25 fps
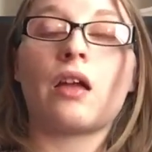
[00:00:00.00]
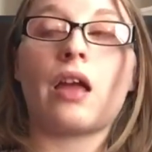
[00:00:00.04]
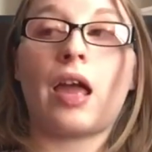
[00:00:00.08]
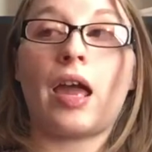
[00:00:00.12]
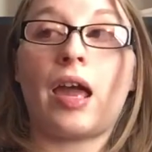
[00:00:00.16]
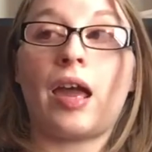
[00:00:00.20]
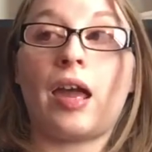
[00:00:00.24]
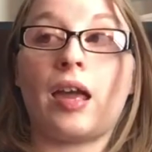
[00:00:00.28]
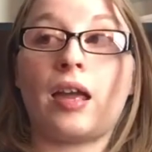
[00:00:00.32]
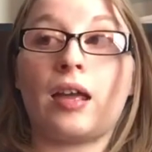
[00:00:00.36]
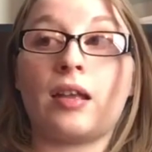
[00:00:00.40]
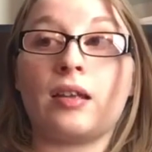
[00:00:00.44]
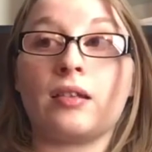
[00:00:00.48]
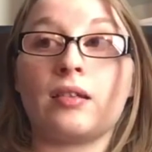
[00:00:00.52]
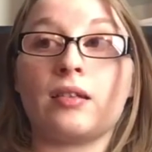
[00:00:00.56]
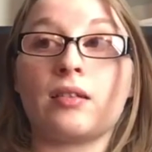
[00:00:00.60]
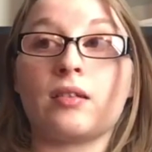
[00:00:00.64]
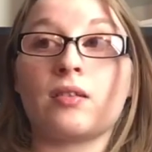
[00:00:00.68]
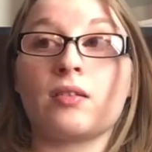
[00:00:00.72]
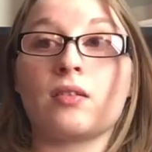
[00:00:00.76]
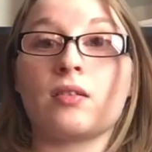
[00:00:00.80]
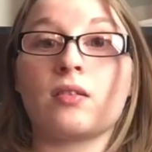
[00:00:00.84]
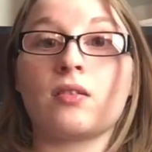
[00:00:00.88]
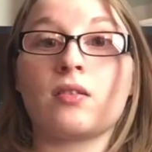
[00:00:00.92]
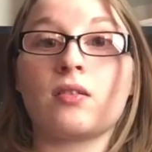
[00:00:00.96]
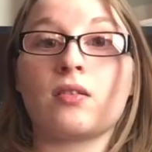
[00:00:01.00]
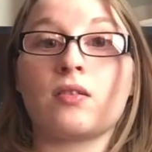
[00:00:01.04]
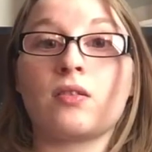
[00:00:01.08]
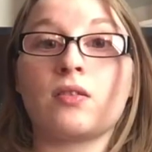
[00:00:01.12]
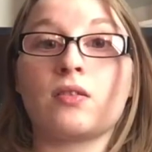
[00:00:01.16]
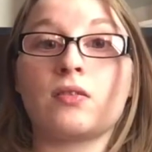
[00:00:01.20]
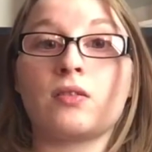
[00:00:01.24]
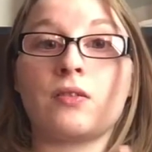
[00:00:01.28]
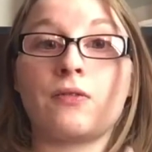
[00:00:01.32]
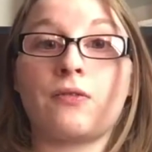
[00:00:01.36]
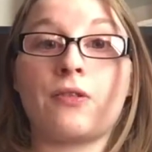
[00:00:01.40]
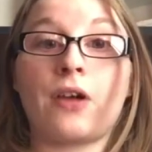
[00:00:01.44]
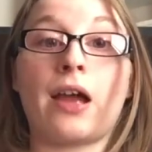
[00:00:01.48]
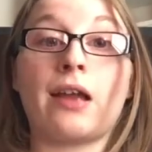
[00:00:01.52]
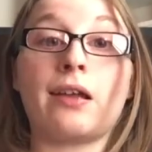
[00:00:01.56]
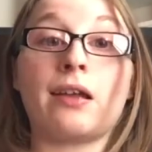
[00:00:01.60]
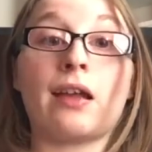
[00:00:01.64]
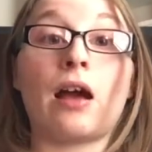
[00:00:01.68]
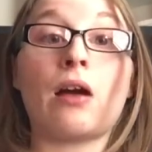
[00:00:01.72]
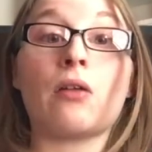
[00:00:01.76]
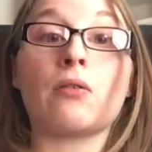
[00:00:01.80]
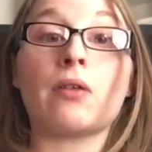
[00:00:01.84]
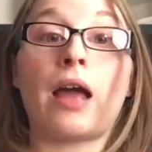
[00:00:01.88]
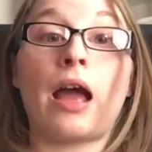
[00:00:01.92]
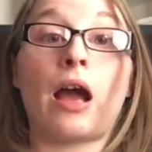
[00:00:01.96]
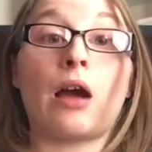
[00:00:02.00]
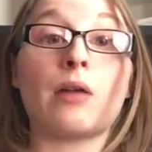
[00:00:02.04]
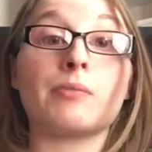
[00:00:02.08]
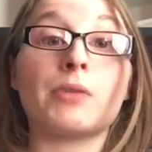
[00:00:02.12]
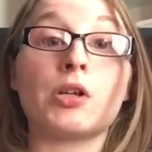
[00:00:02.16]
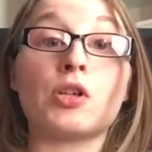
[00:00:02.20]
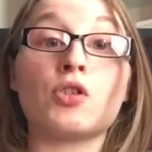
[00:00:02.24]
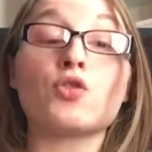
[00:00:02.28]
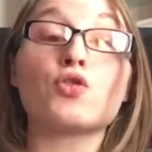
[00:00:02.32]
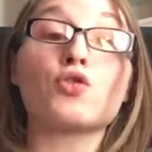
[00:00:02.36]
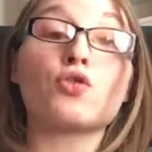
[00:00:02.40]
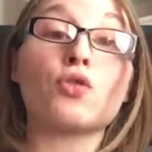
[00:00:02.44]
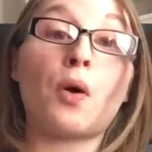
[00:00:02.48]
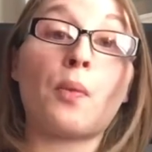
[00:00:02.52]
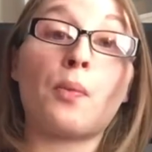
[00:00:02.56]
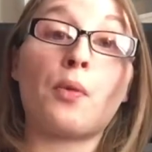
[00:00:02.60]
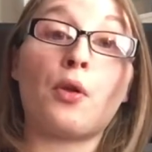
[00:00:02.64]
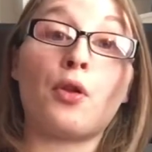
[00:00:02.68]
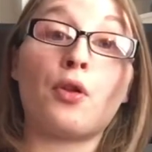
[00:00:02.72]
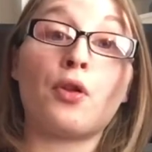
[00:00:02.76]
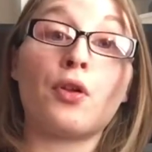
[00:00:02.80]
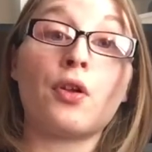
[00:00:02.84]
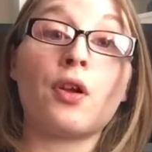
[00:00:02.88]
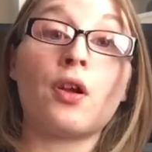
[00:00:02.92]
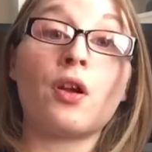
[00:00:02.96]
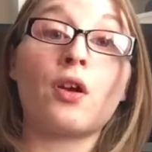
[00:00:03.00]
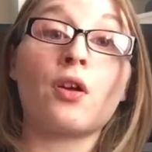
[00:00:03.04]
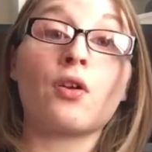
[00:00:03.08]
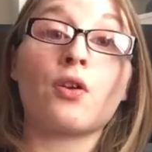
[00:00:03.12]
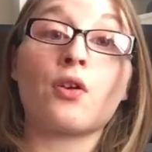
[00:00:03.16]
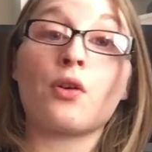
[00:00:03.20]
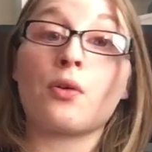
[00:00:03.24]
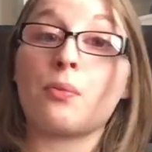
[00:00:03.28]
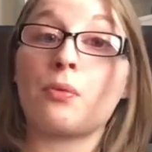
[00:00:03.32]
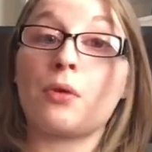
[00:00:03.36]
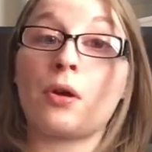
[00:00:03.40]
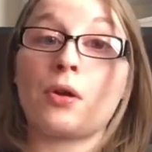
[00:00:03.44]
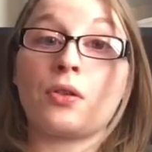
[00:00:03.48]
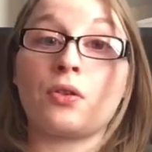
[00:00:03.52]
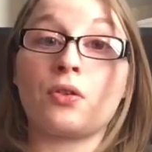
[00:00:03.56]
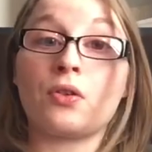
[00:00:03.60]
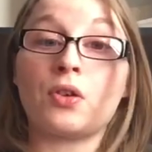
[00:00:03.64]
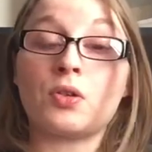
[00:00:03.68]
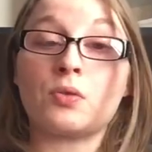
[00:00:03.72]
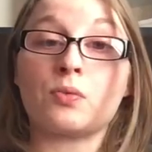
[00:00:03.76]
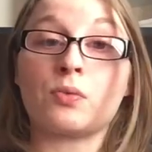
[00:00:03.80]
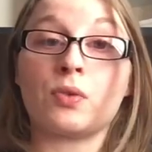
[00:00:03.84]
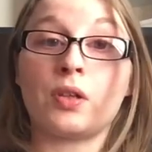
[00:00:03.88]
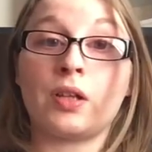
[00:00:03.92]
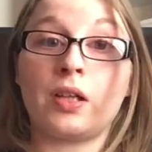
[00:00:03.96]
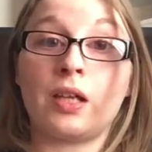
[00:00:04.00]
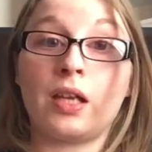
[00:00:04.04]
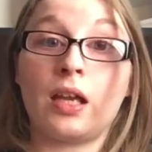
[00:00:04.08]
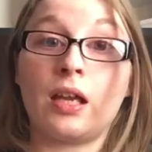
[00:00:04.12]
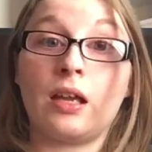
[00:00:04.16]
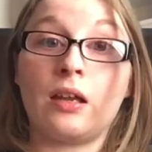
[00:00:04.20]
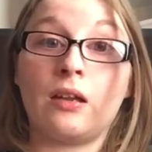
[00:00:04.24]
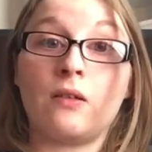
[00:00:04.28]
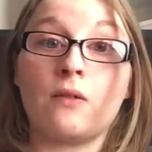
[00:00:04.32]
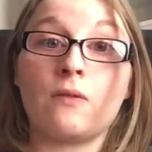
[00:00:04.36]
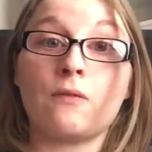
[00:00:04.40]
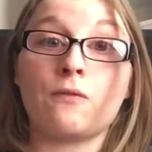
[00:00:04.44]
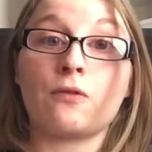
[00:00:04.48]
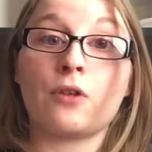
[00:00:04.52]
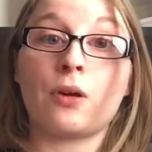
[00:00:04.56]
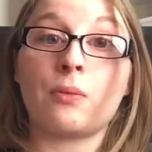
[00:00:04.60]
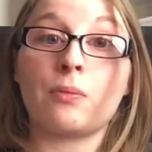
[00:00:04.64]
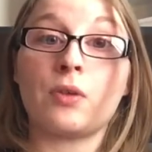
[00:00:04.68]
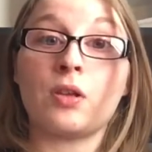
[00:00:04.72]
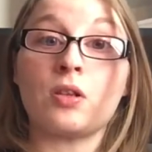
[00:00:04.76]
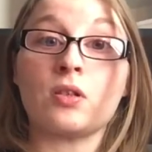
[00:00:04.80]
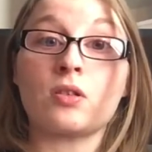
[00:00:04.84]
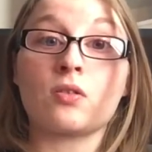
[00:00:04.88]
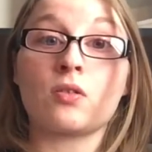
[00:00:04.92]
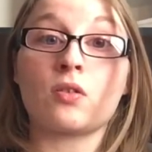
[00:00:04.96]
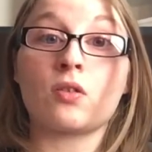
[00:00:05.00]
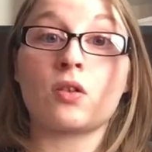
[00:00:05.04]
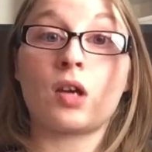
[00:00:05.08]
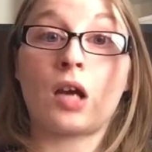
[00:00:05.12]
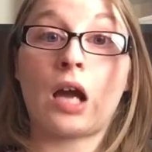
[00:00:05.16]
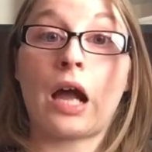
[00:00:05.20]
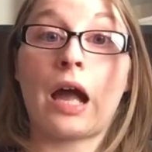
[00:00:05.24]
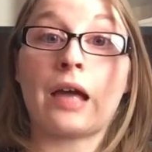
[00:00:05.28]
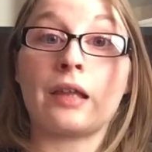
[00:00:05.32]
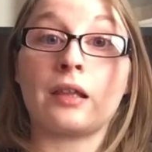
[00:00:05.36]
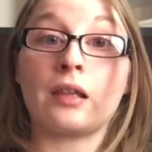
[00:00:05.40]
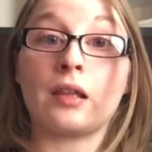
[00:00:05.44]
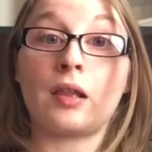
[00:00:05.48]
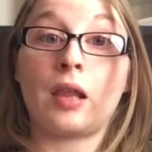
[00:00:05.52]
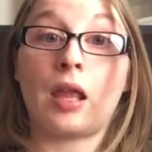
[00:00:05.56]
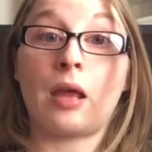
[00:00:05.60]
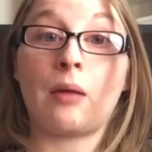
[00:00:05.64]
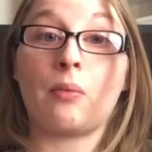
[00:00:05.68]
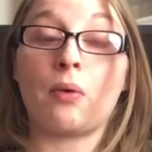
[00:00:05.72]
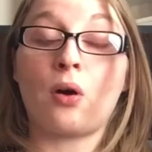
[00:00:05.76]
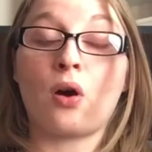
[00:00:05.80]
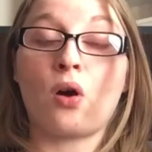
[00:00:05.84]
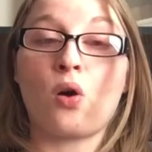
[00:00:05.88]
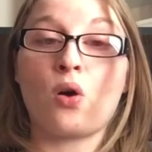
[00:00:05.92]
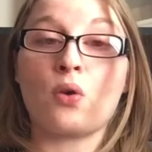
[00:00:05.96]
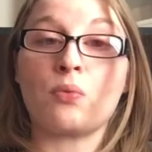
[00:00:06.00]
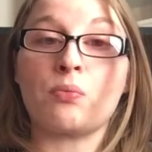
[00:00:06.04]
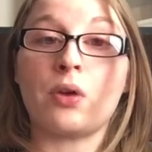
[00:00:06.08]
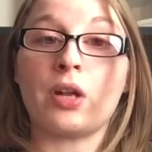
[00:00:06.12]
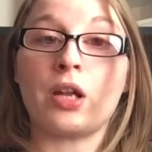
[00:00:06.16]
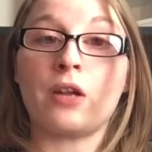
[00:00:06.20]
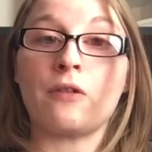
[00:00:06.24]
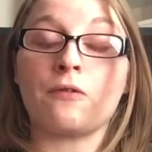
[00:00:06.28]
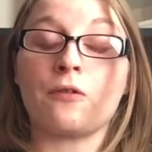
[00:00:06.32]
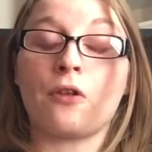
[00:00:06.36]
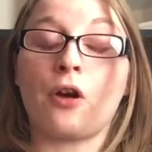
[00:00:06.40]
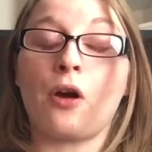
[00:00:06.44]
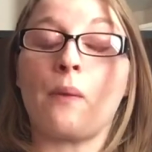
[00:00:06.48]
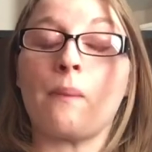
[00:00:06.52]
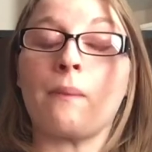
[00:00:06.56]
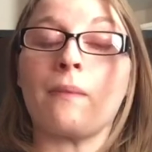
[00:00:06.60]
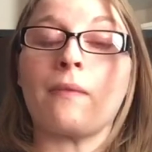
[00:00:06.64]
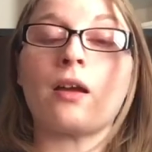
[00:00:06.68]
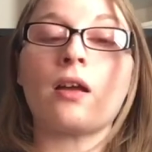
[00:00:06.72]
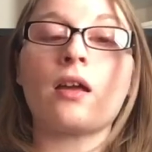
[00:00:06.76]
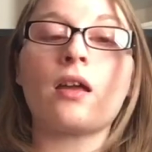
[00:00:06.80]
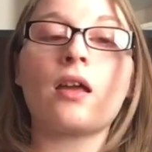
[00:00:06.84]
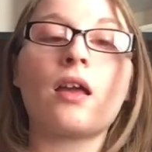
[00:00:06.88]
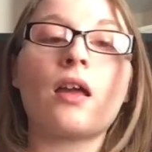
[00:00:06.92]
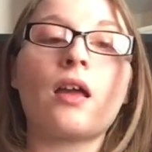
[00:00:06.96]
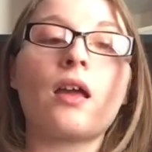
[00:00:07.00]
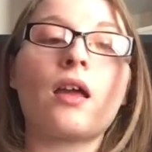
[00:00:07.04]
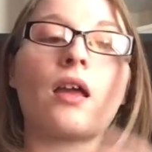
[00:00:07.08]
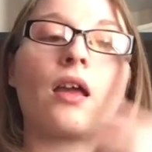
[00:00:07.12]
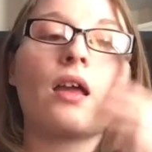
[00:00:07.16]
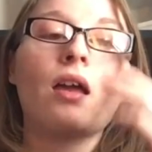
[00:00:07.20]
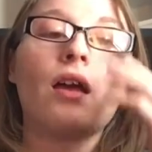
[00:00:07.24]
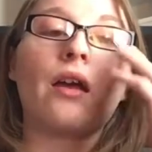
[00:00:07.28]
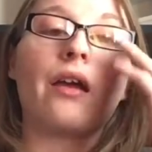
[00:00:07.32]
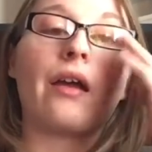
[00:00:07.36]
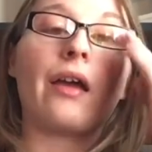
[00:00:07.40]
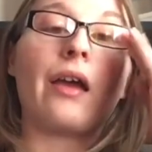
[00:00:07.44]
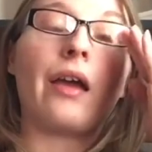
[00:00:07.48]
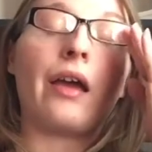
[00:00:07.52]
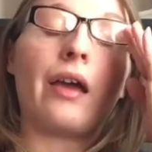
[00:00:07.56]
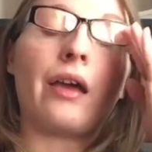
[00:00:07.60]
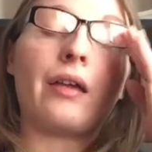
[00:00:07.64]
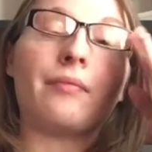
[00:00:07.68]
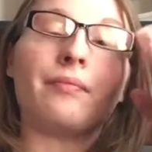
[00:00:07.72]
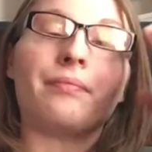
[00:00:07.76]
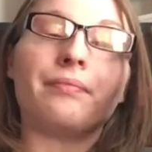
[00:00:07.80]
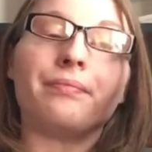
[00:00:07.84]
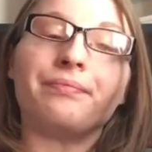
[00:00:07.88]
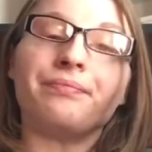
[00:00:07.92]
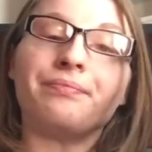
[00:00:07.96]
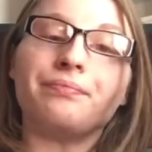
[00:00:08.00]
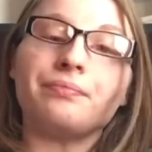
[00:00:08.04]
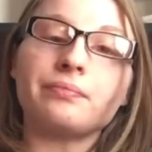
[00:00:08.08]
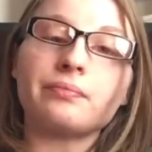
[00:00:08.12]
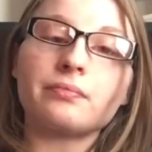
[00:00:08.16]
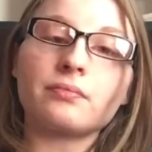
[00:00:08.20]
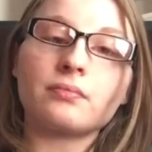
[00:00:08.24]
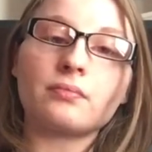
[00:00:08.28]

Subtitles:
and to find out how much trouble her brother is really in from this guy that they borrowed money from. And